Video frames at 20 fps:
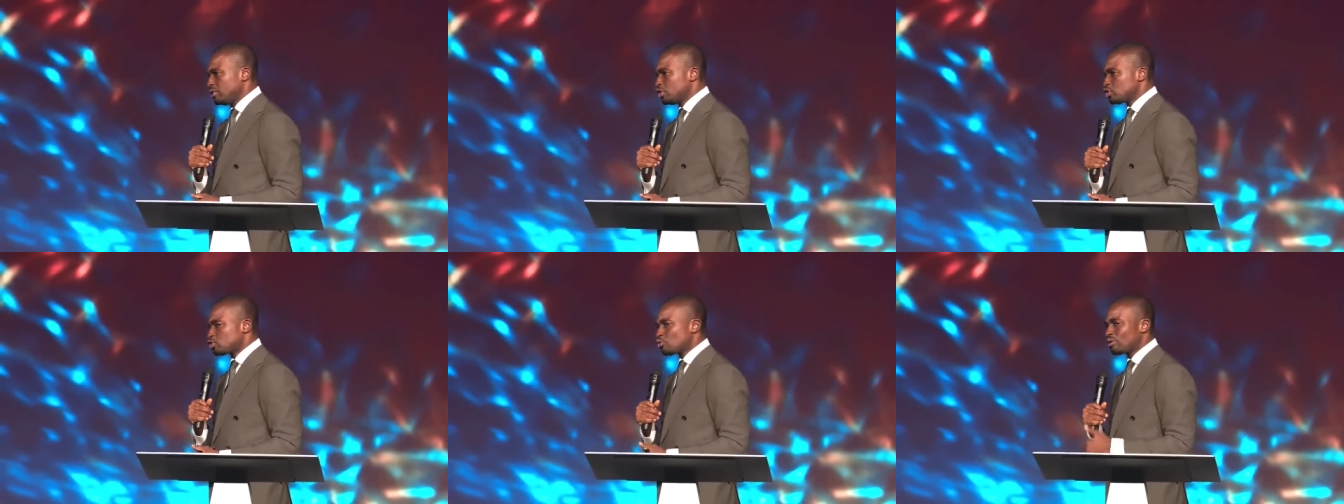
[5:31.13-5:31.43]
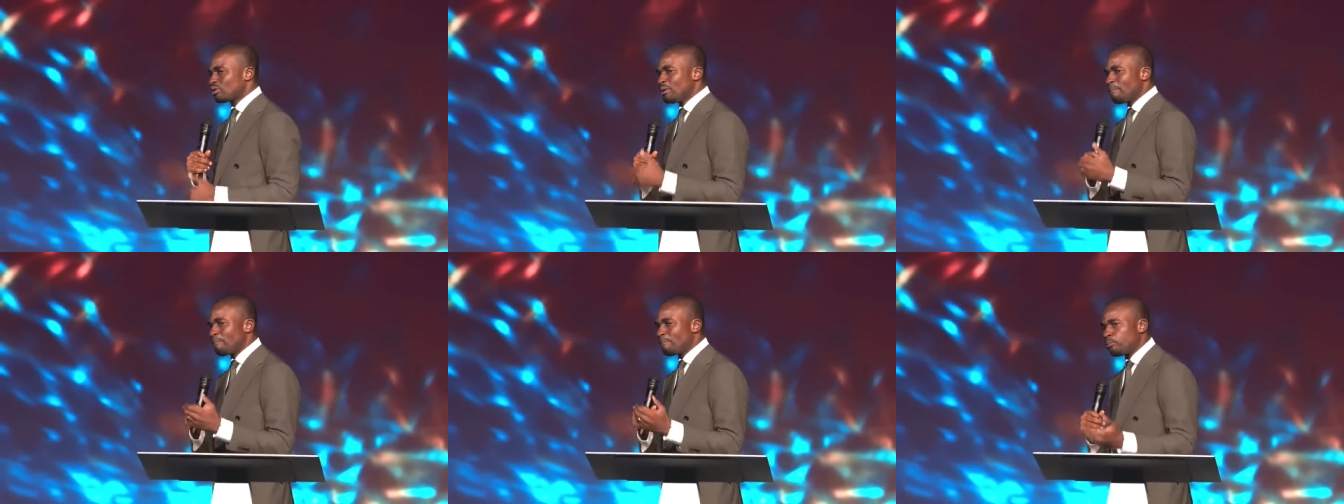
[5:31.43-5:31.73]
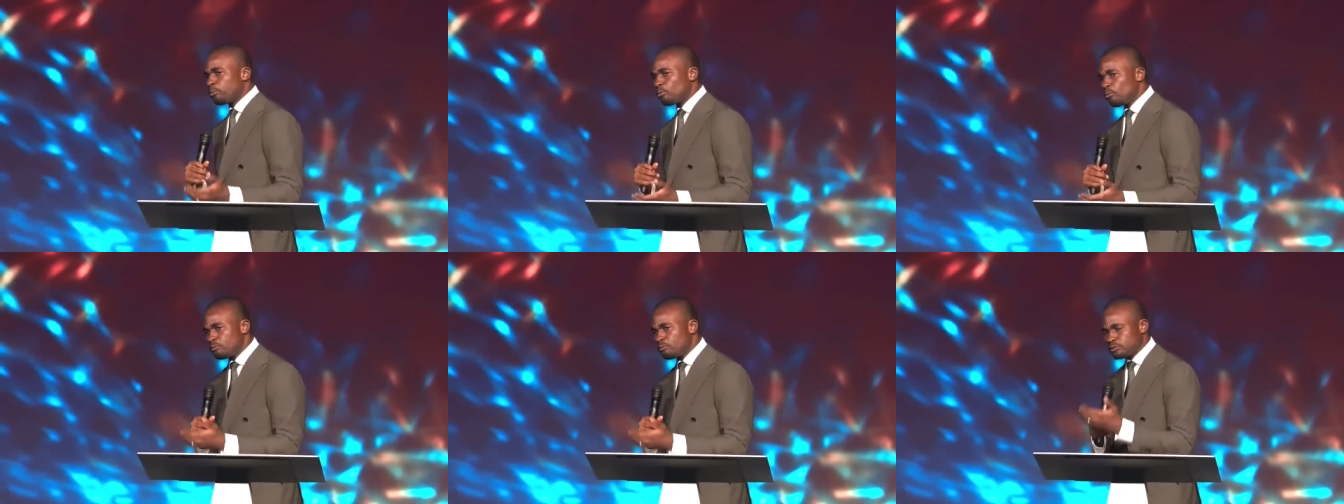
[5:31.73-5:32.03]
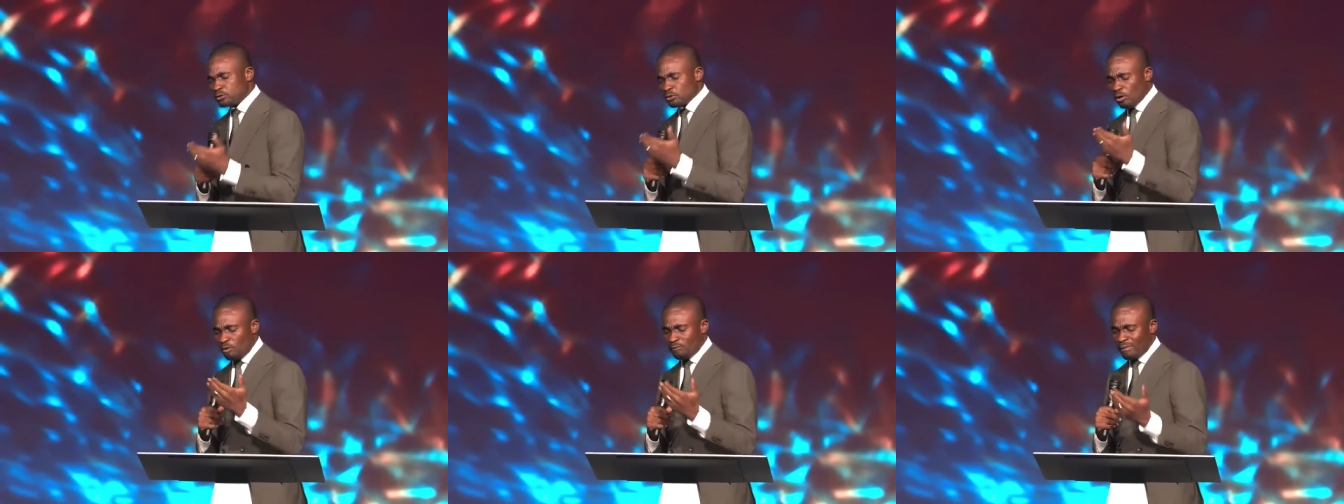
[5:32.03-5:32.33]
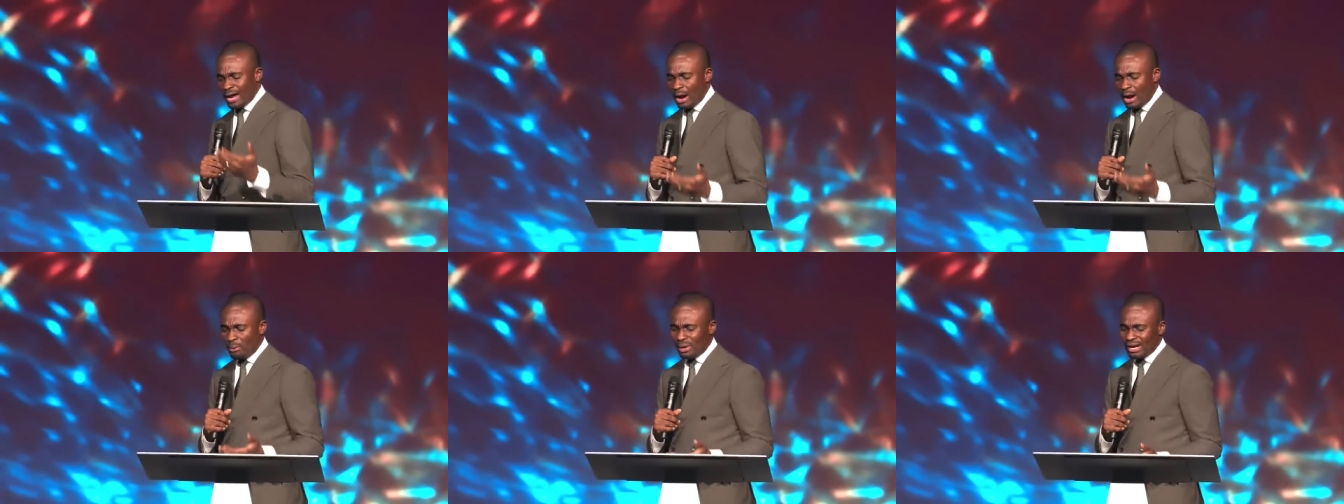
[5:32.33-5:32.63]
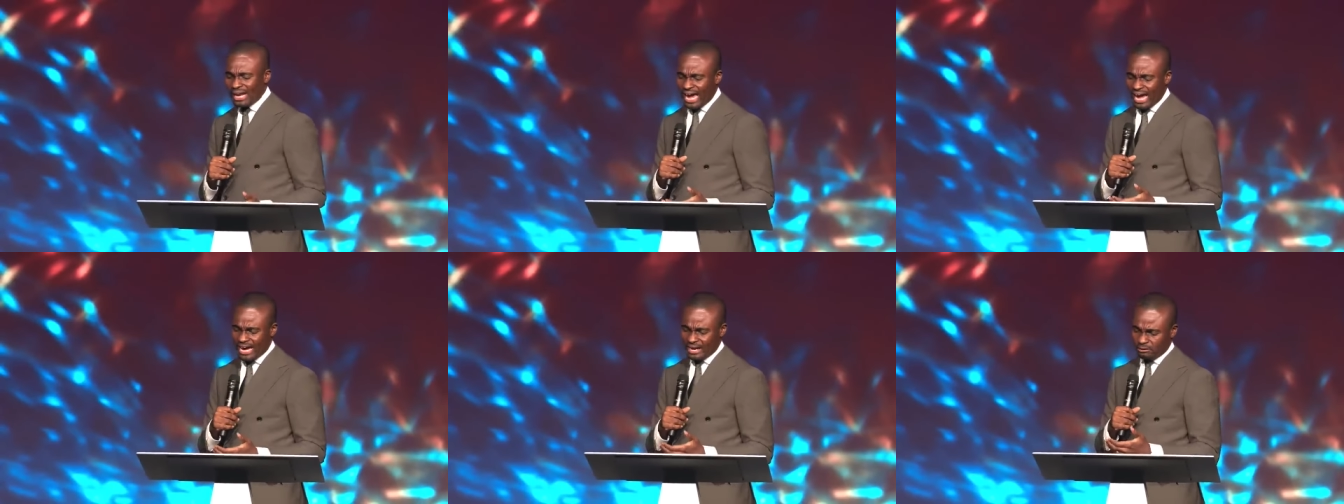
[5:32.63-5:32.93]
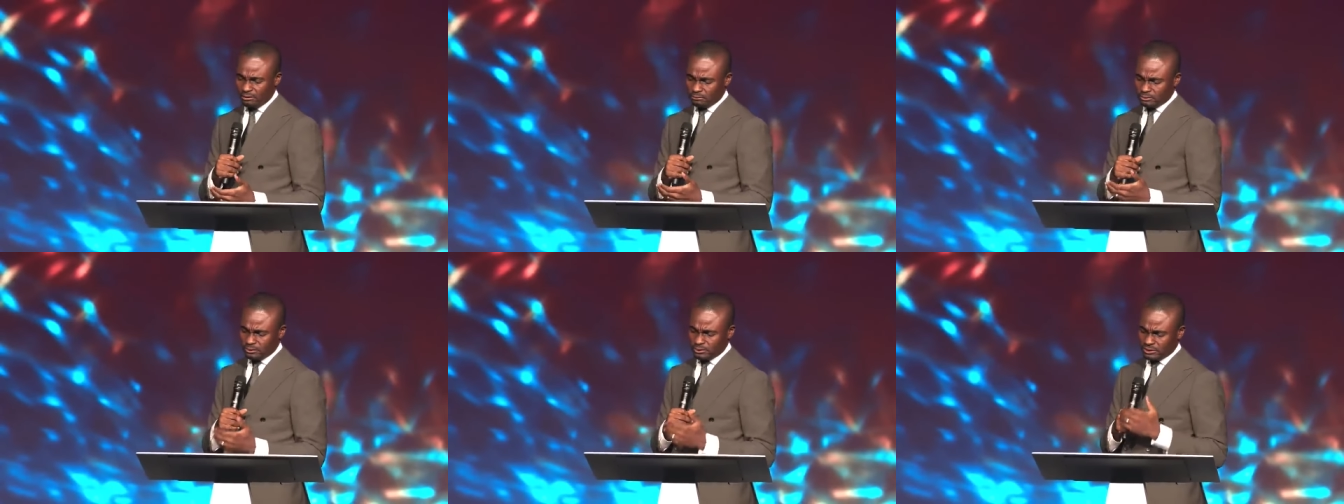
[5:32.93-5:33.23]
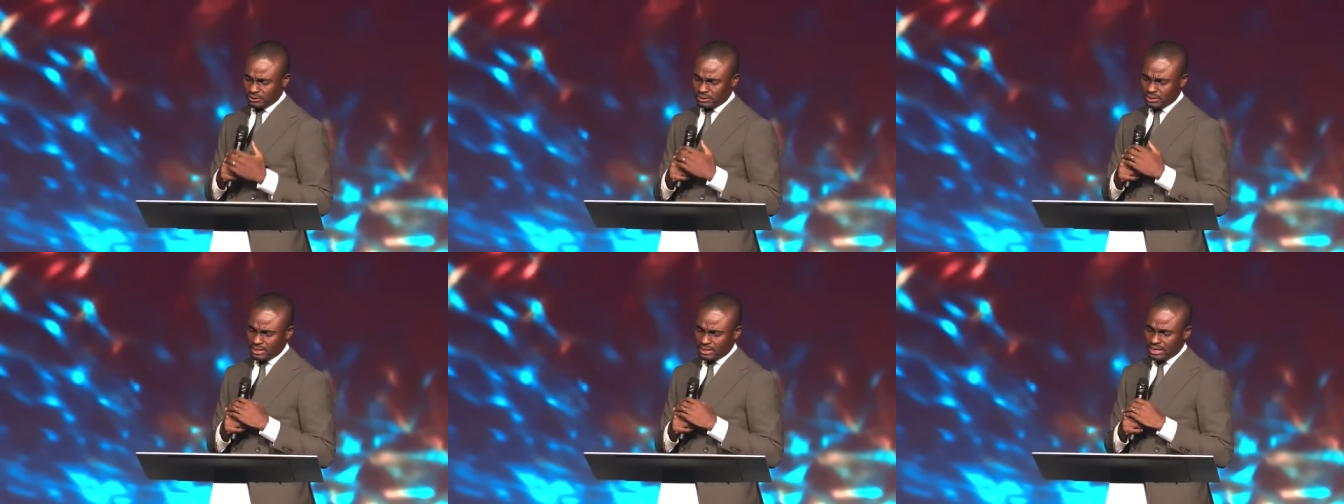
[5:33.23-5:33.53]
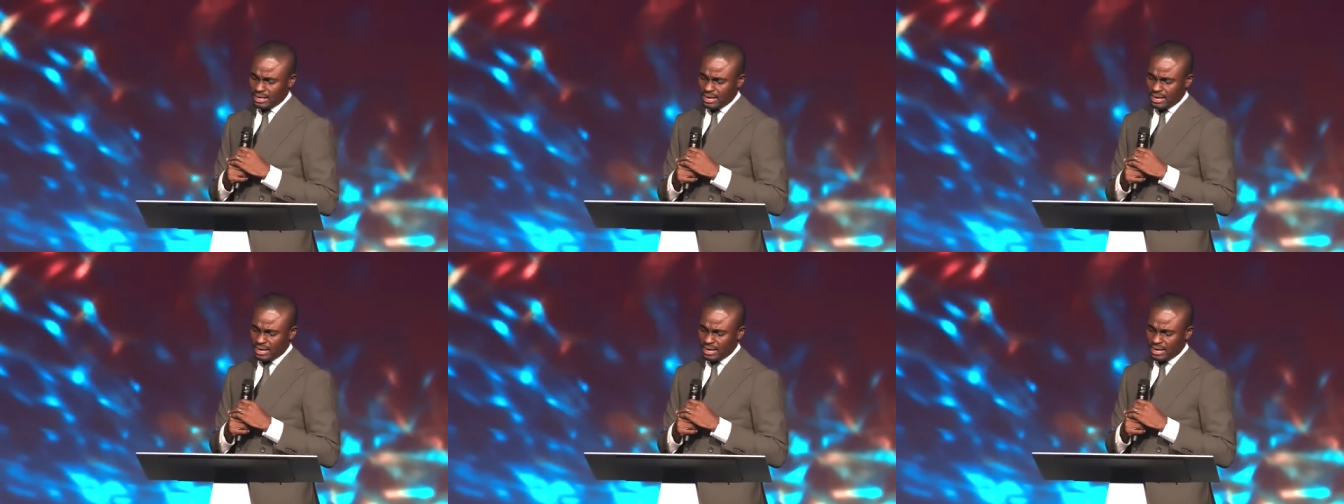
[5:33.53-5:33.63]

So the proofs of our lives